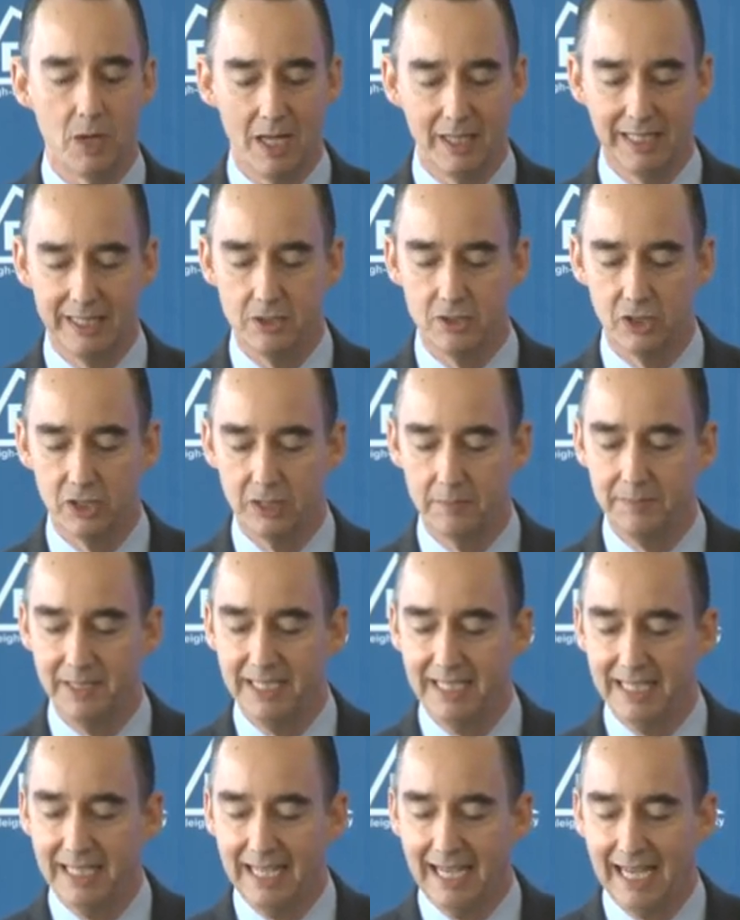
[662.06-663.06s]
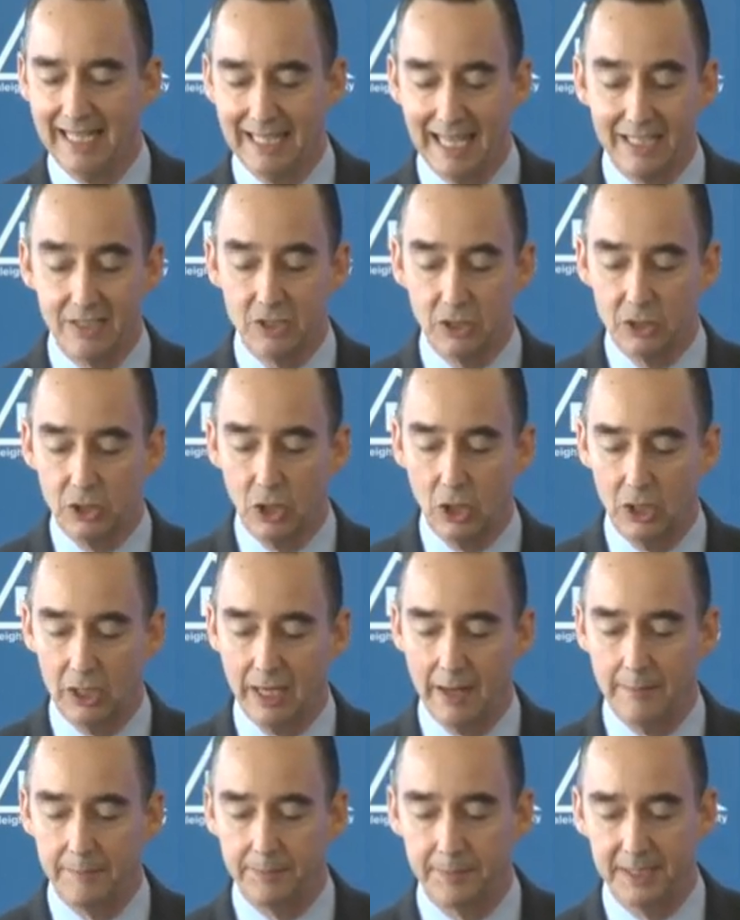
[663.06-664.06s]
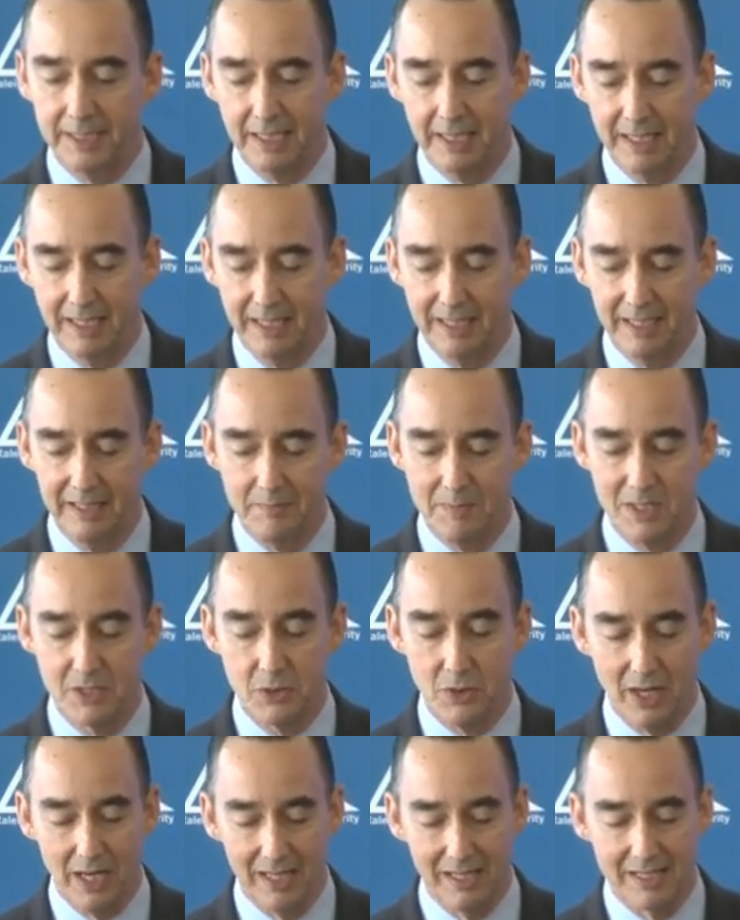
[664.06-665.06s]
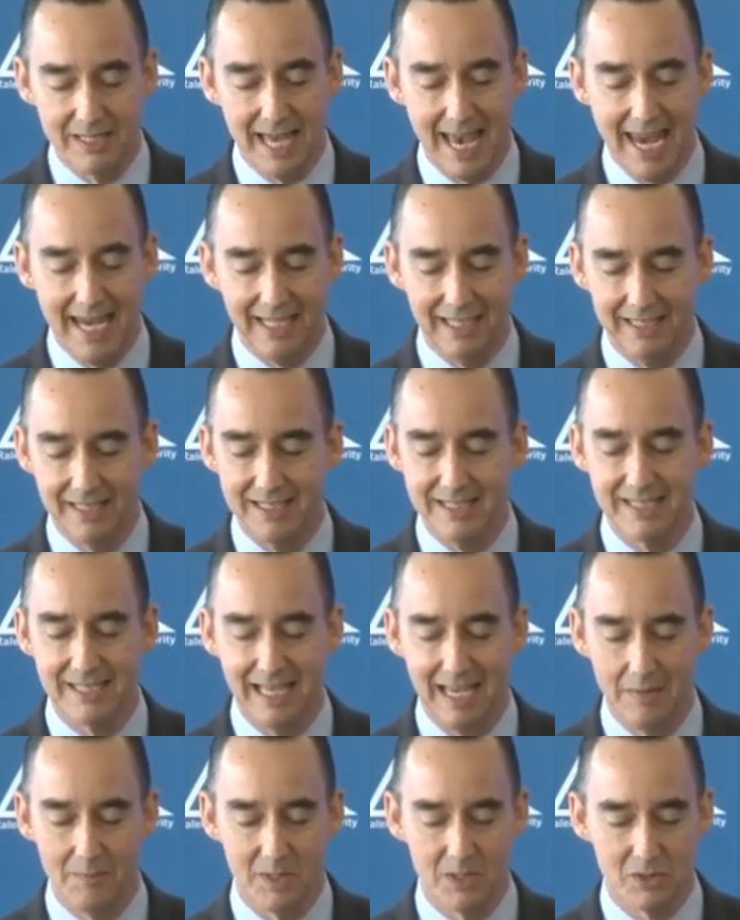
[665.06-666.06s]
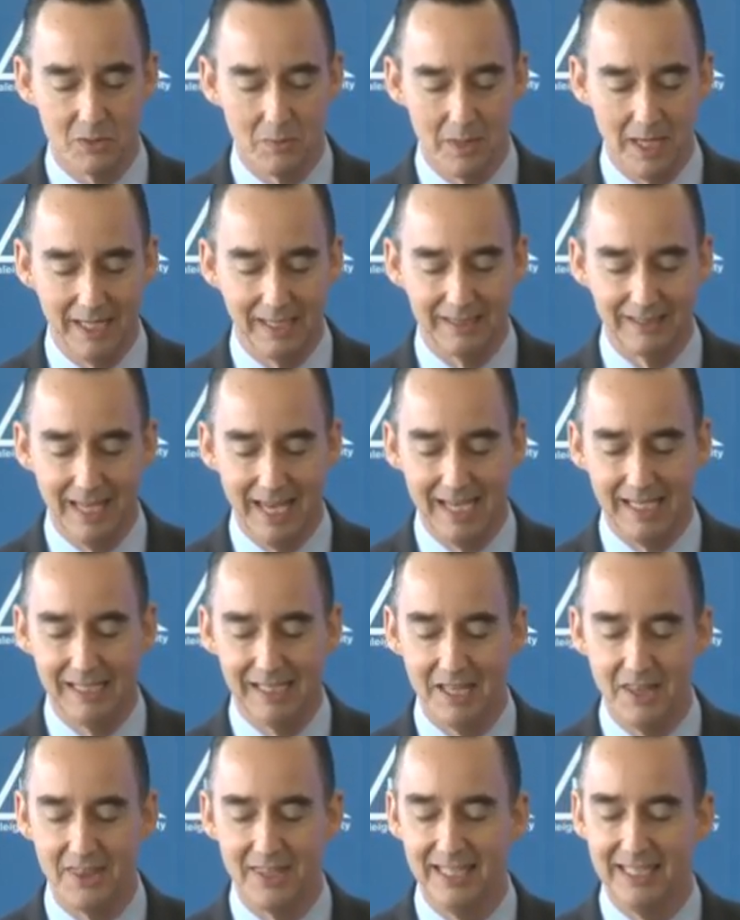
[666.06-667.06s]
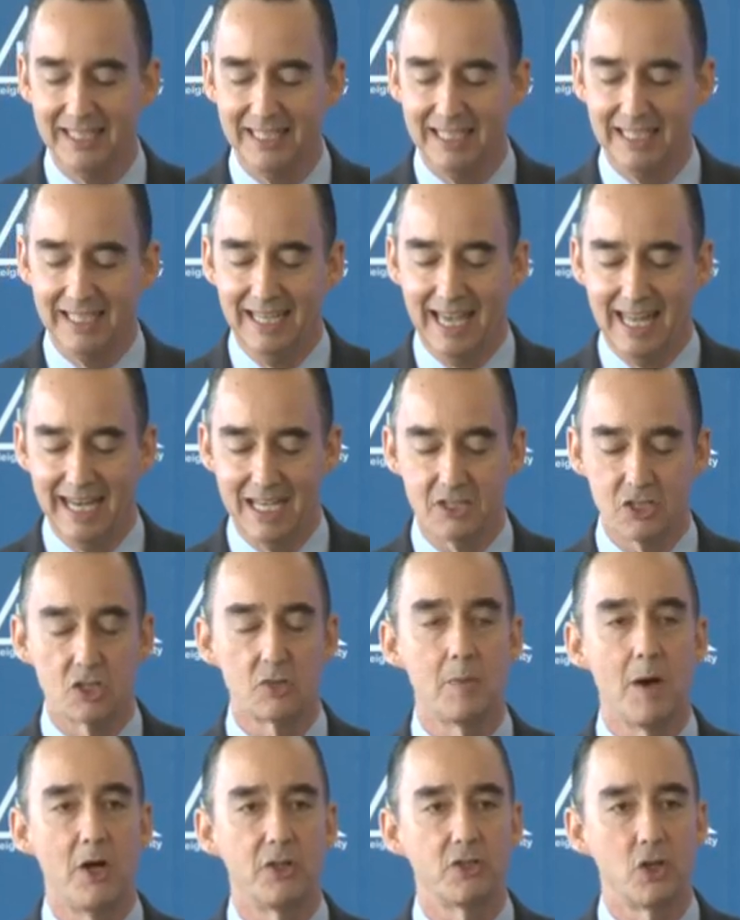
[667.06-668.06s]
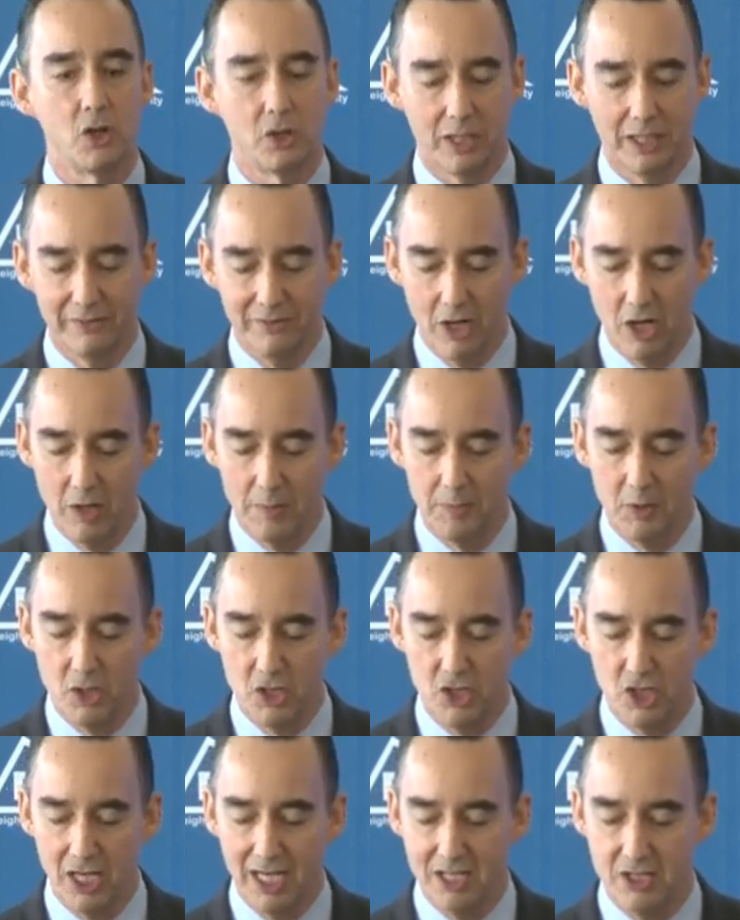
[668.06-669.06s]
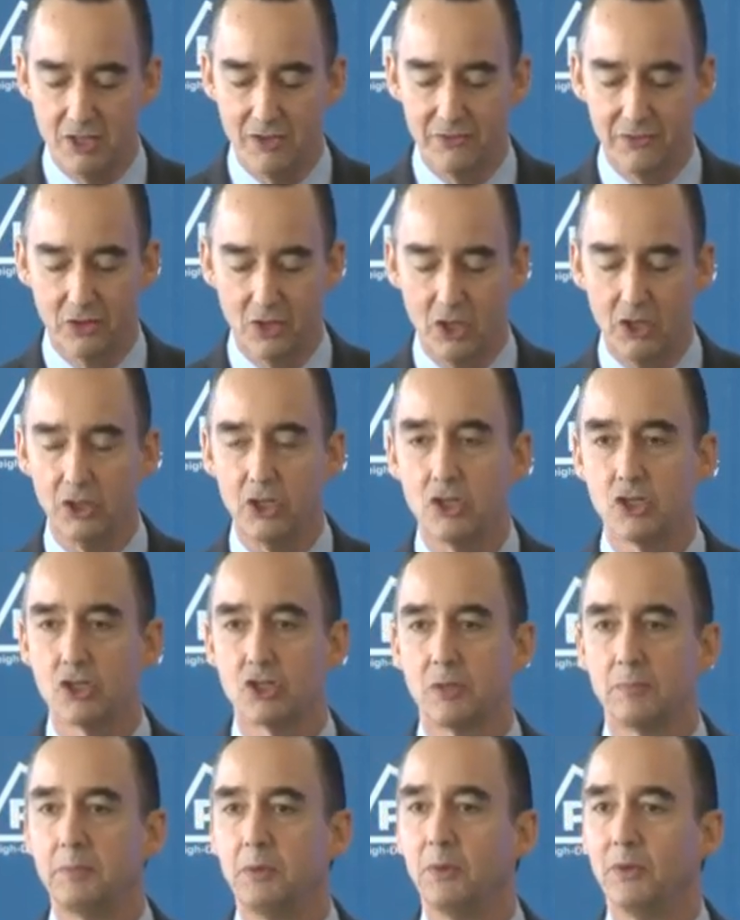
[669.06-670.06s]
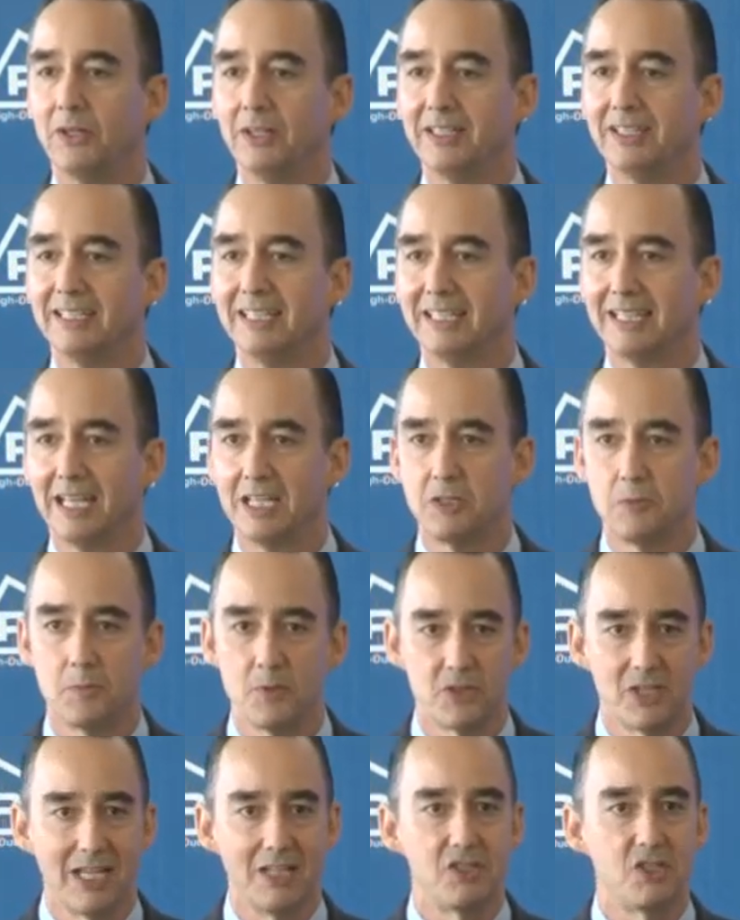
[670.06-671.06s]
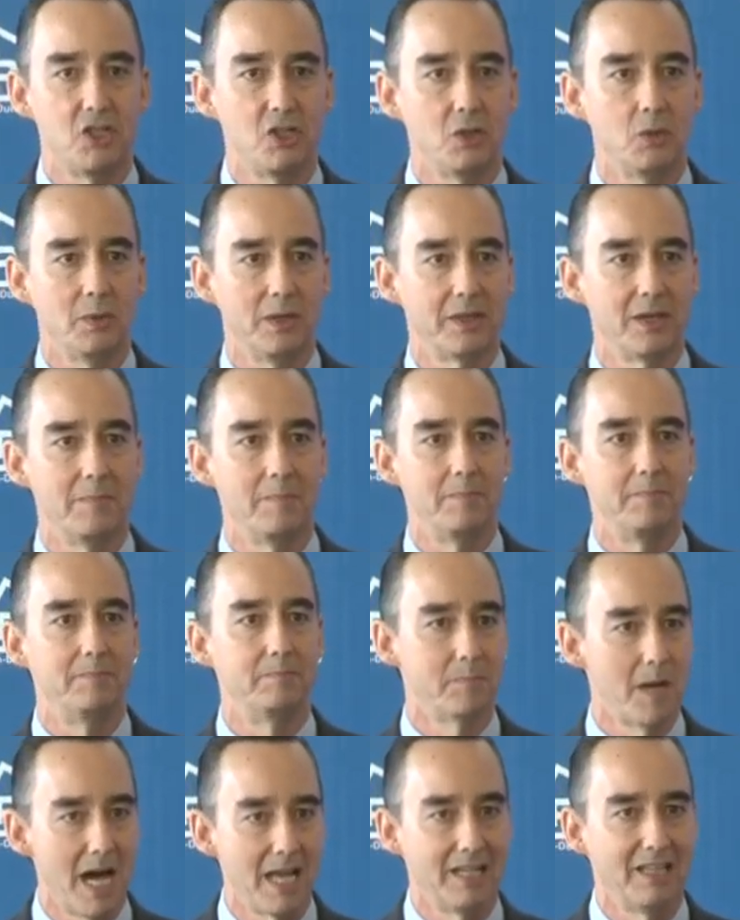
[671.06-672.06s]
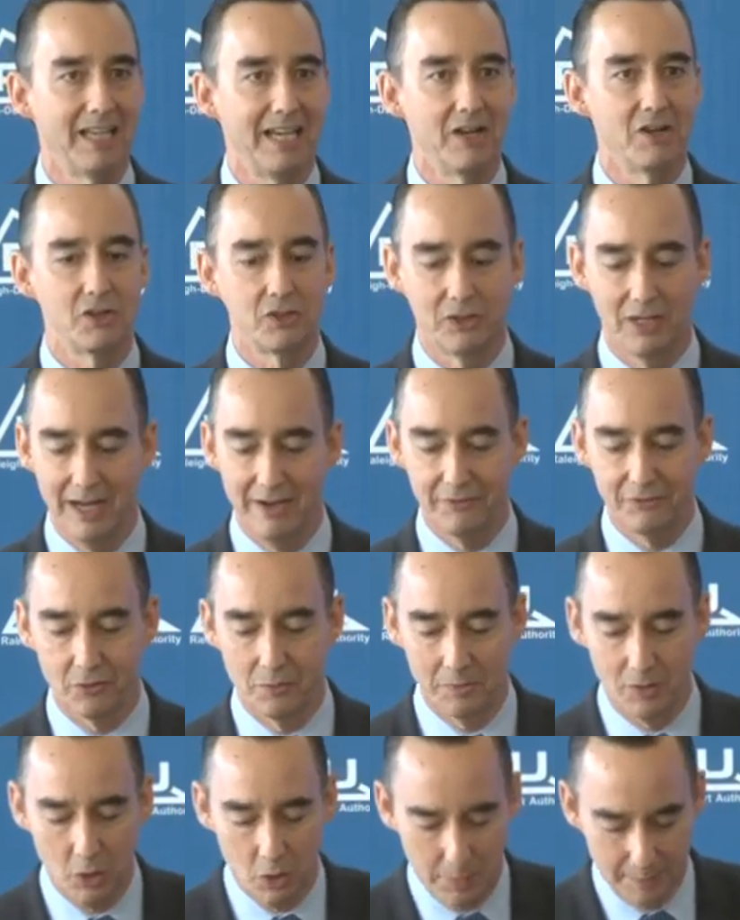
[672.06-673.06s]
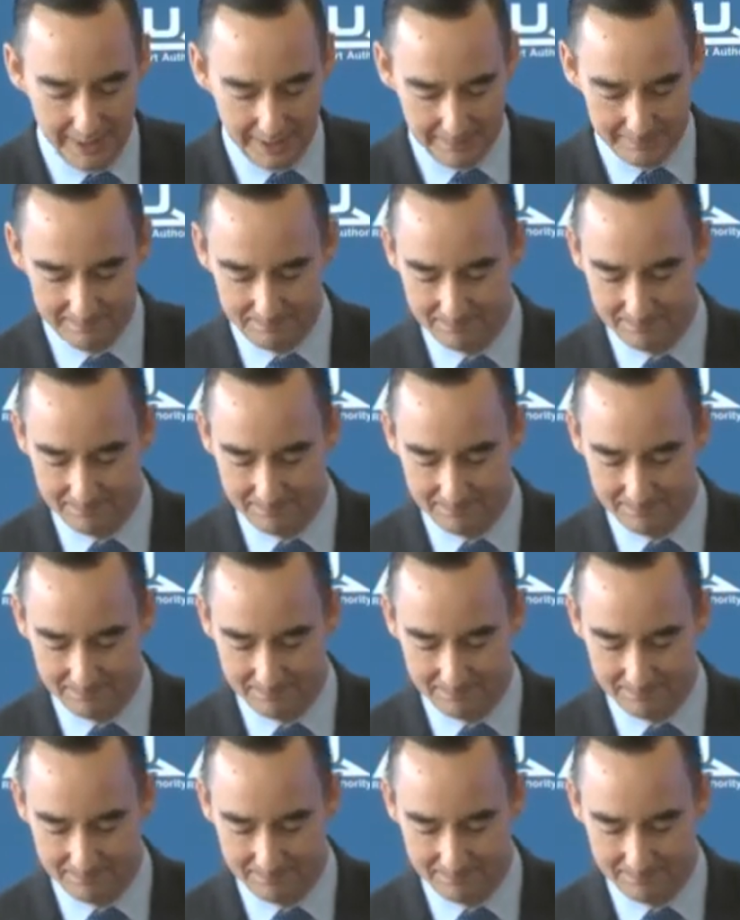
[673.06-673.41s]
Raleigh-Durham, I'd like to call up Mr. Ellis Hankins and Mr. Mike Langeth. And as a small token of our appreciation for all your support, I'd like to present you with a model aircraft from COPA.